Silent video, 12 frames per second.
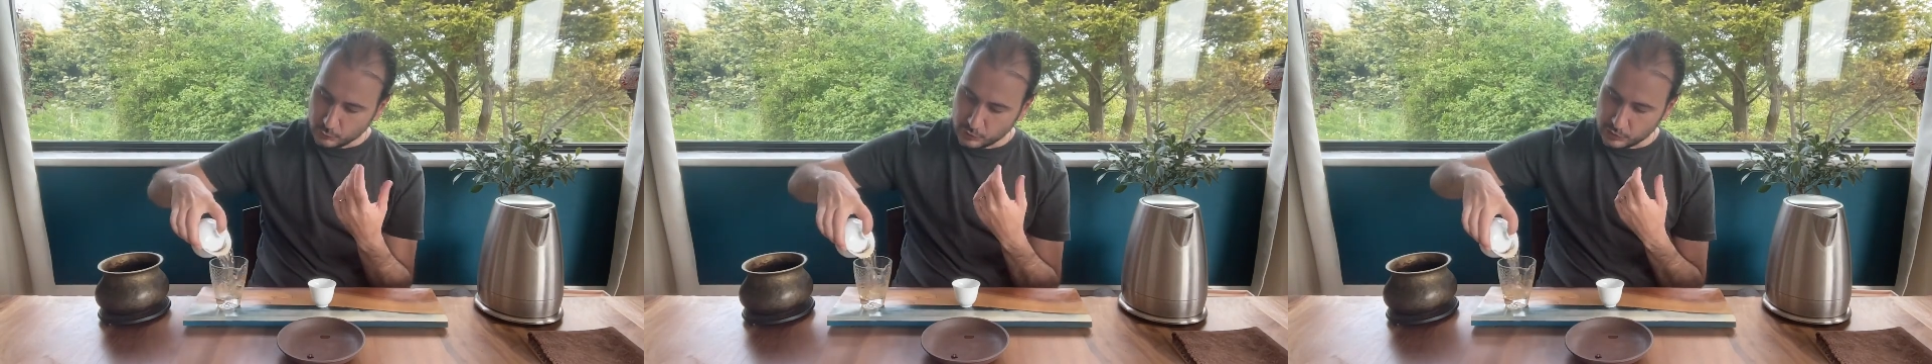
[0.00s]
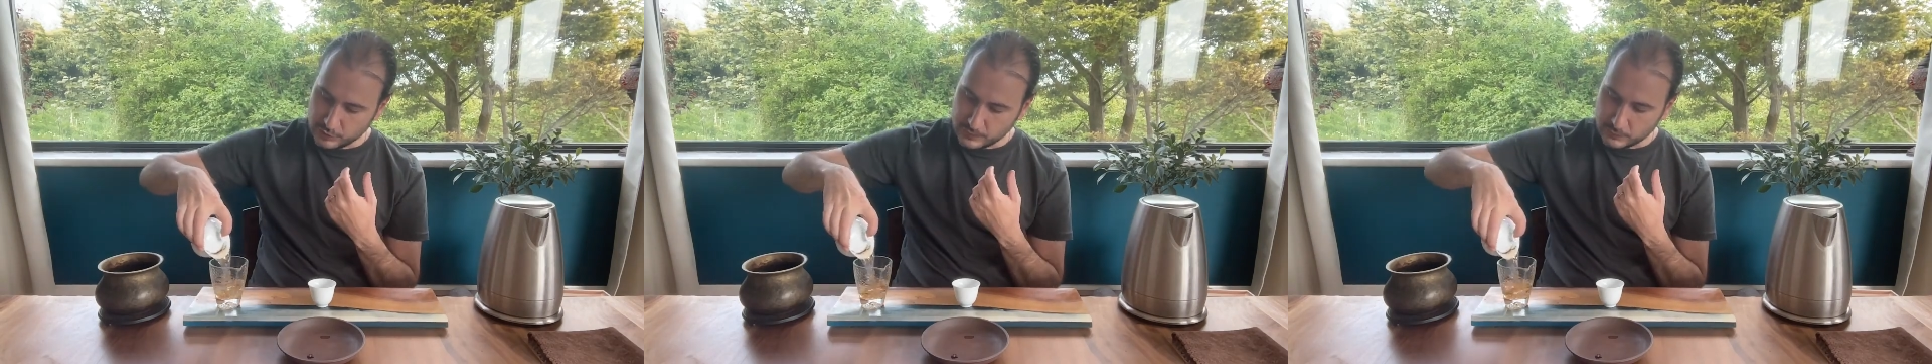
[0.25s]

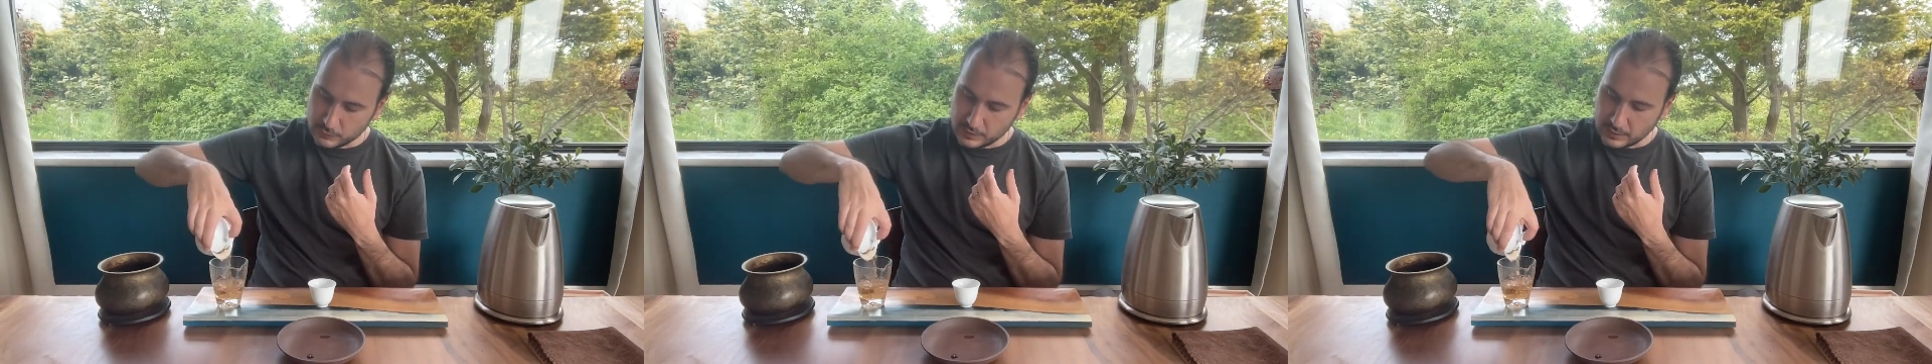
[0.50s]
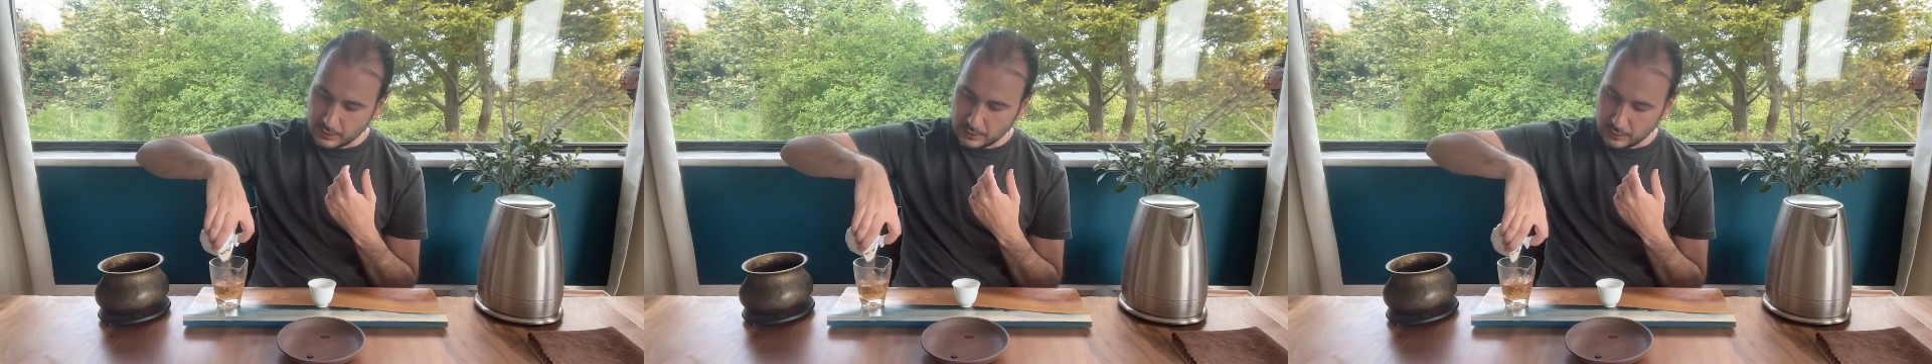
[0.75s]
which is to
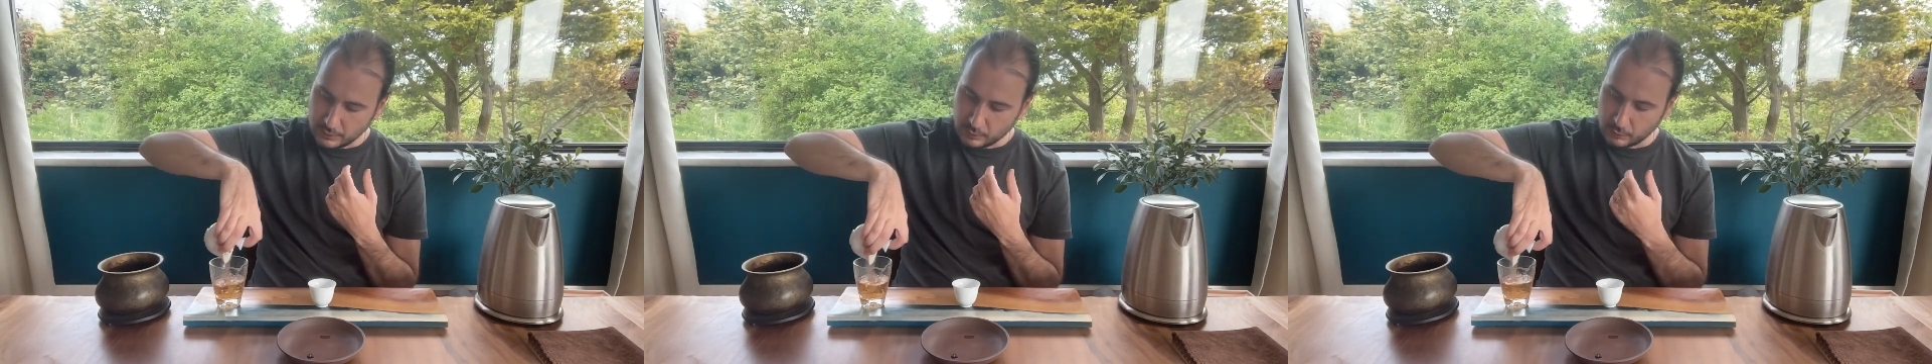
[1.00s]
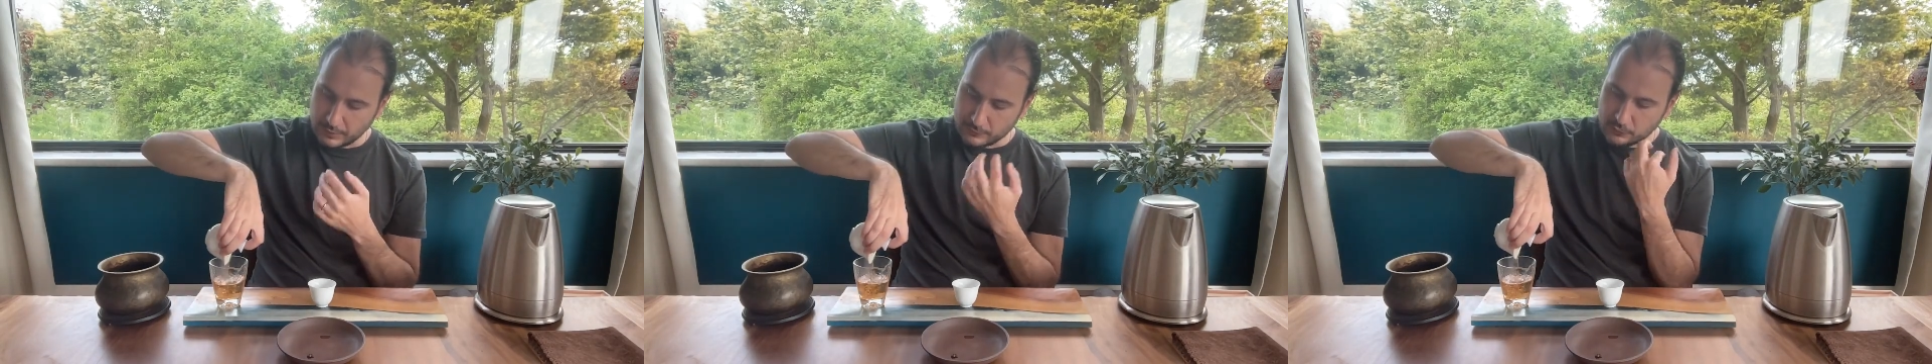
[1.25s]
say,
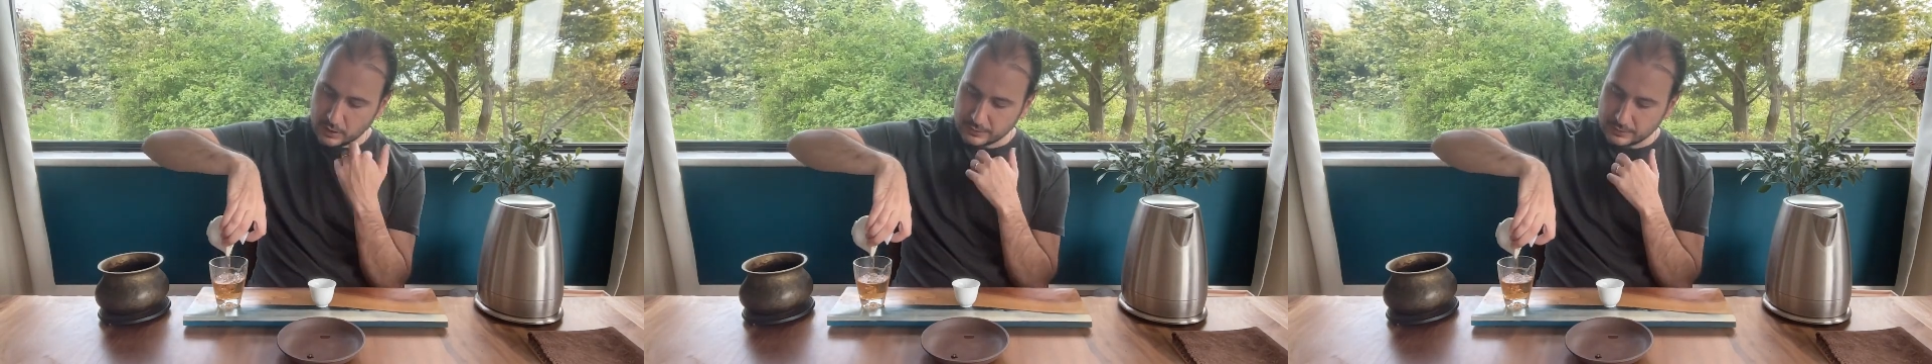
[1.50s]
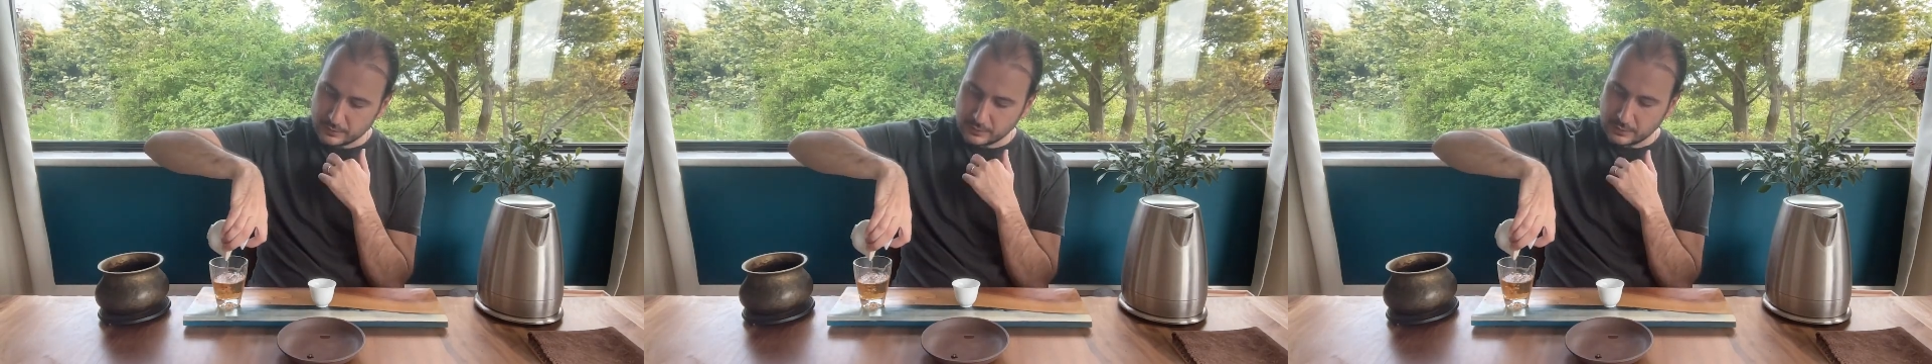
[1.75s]
I've drunk
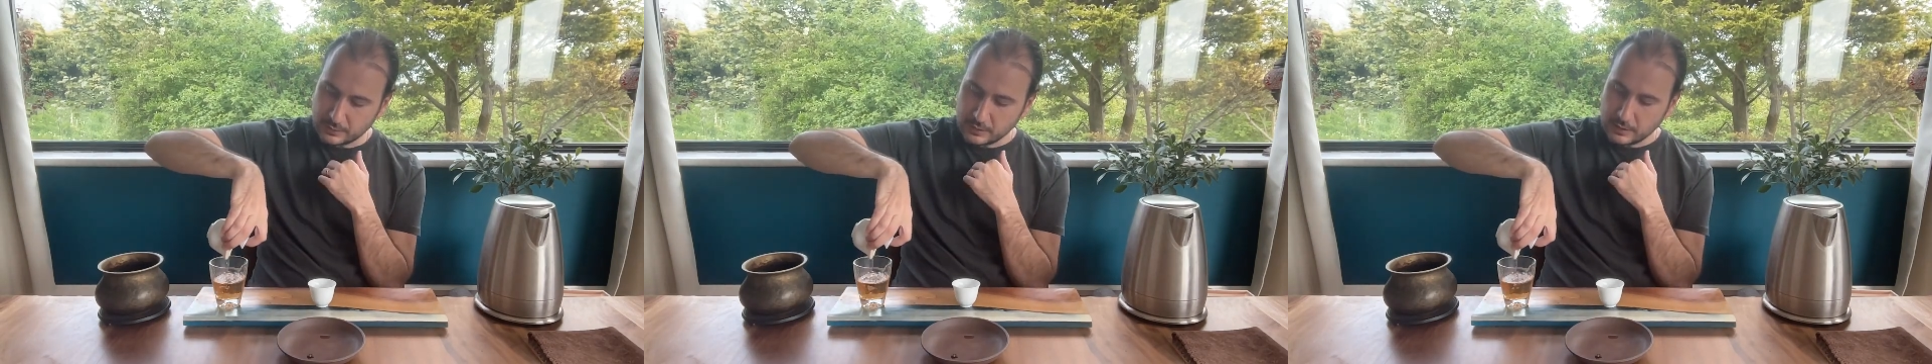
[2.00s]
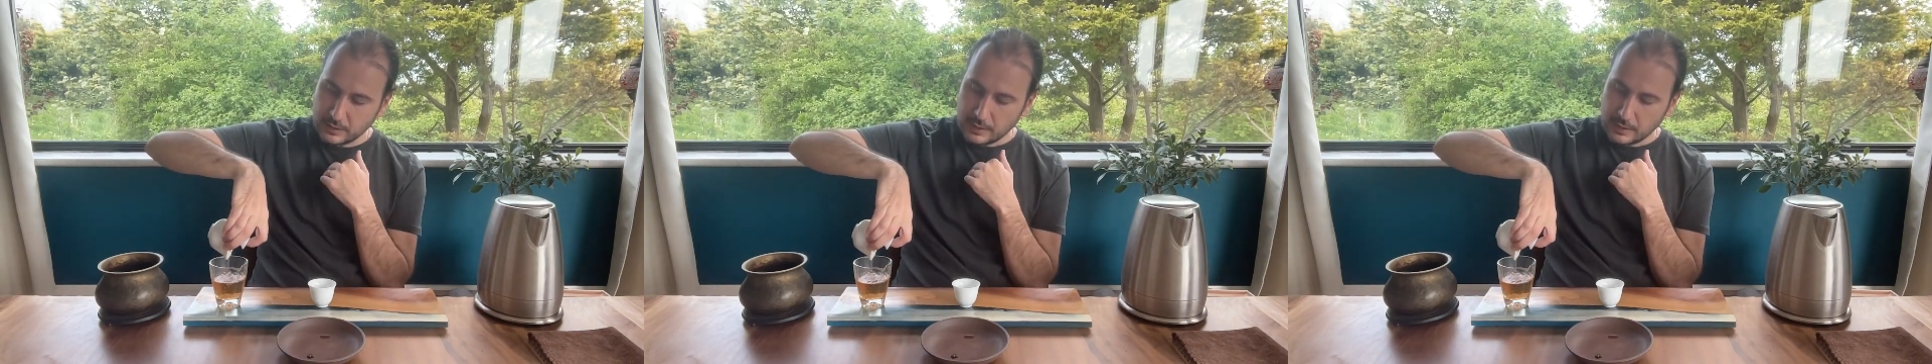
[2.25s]
the tea,